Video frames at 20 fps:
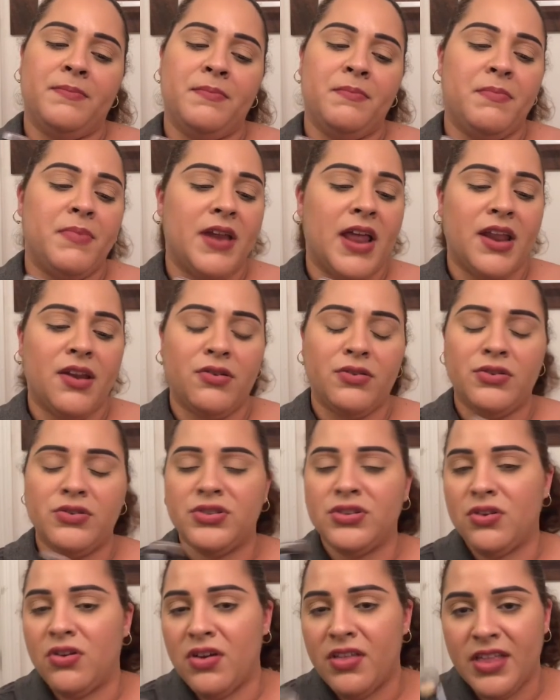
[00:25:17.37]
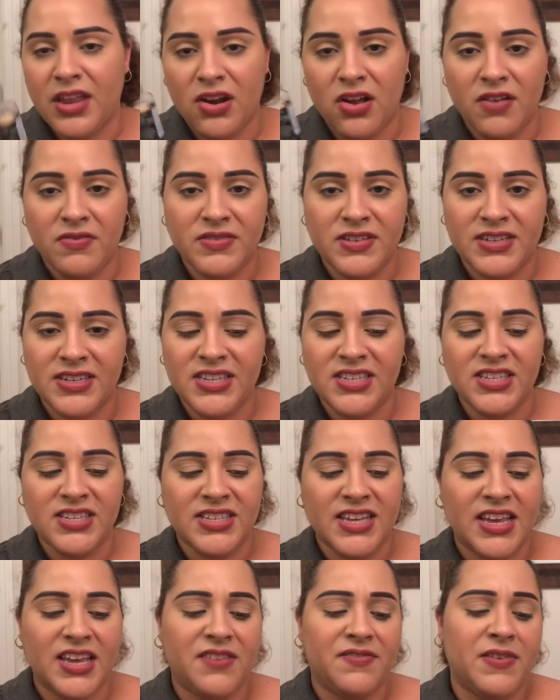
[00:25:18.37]
but I don't use it all that often. This is
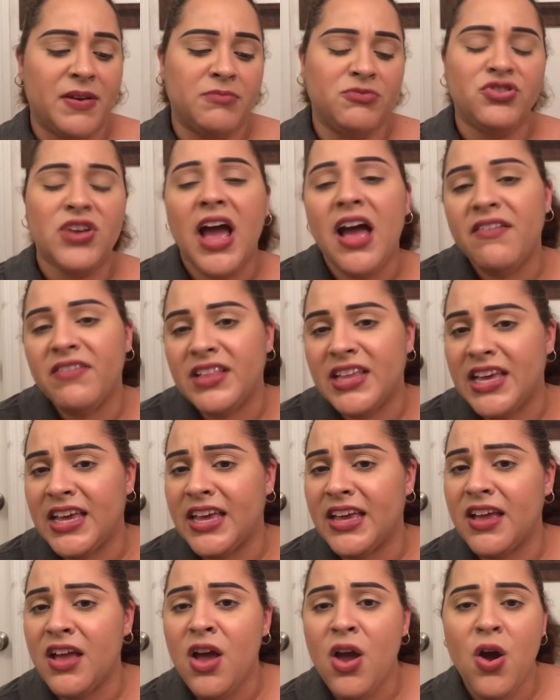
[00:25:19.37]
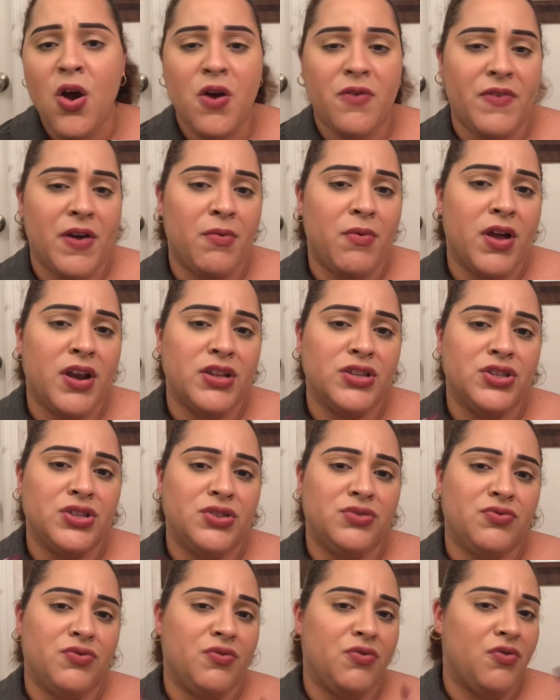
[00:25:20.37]
like if I'm traveling, if I want to
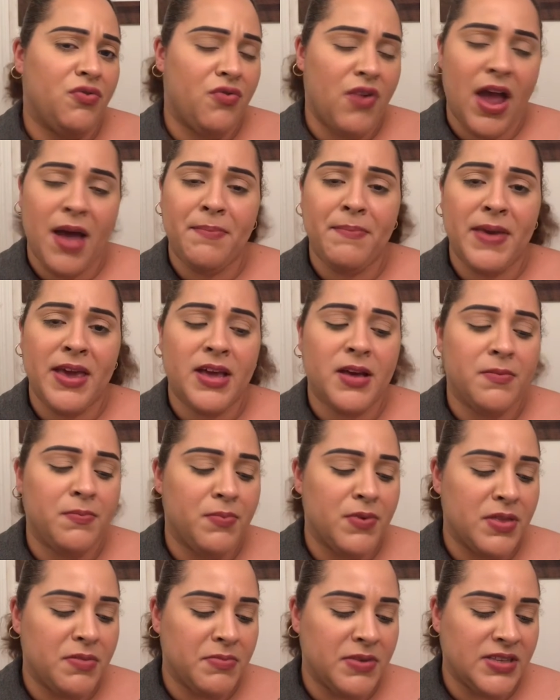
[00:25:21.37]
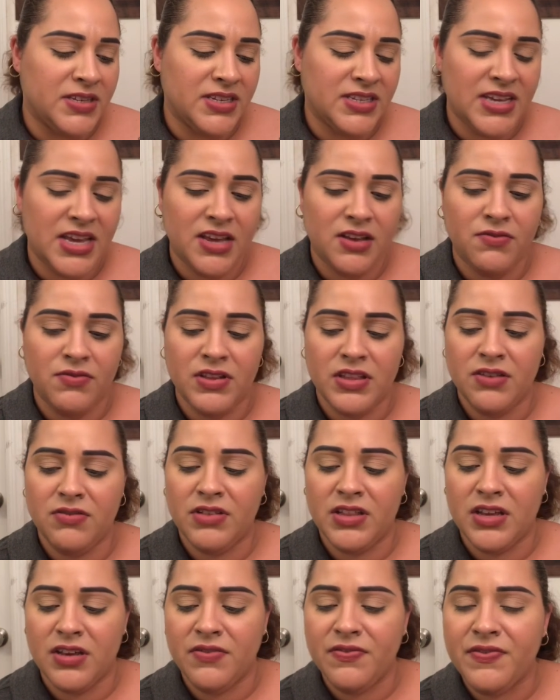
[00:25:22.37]
grab makeup with me to take
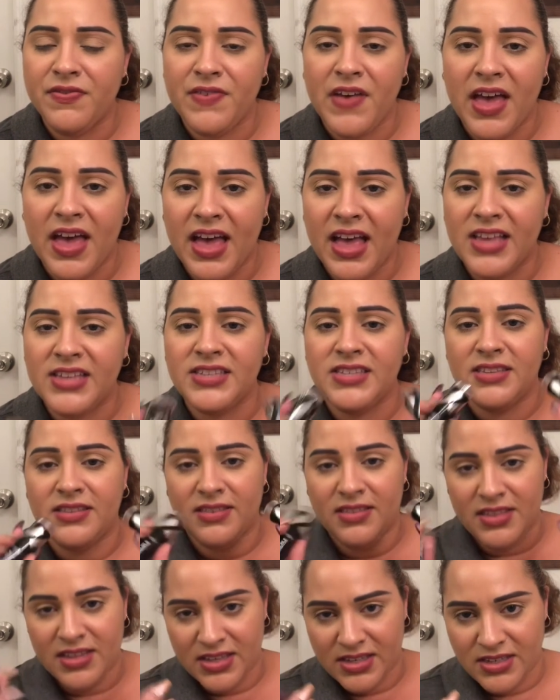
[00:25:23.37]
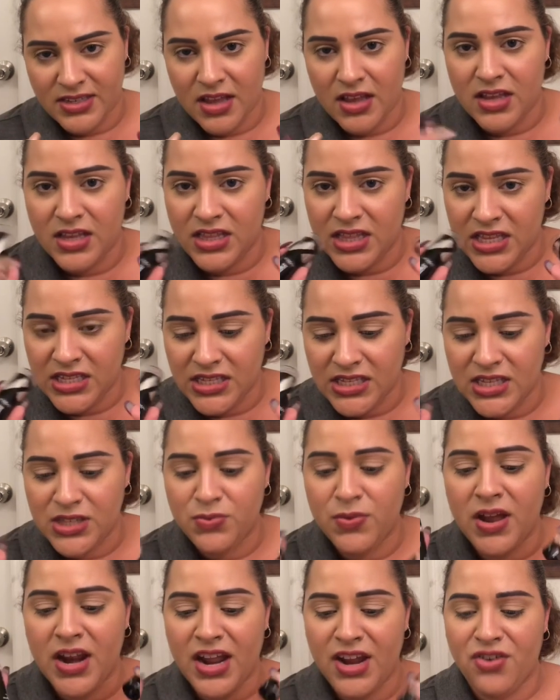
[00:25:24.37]
really fast, this is
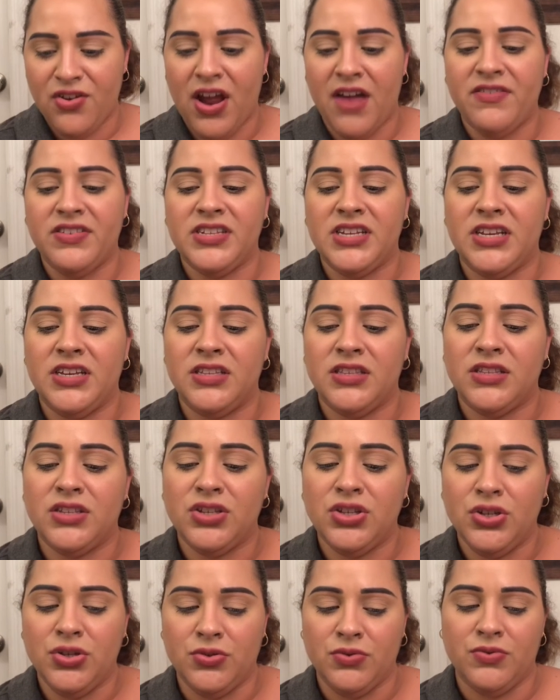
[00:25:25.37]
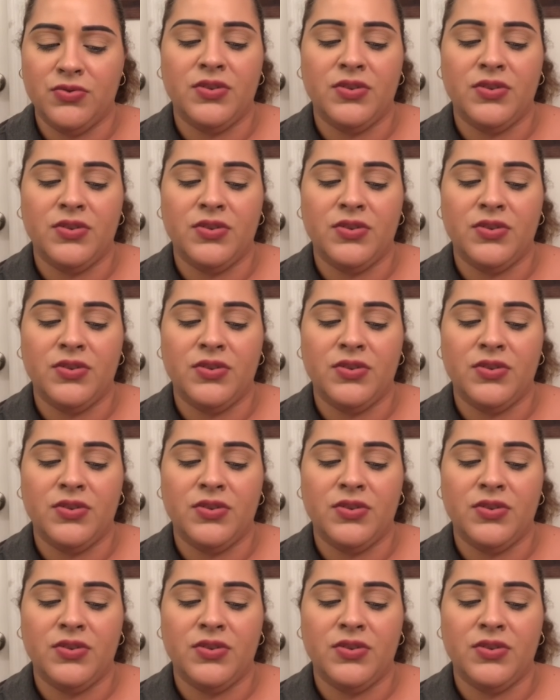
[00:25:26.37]
what I gravitate to.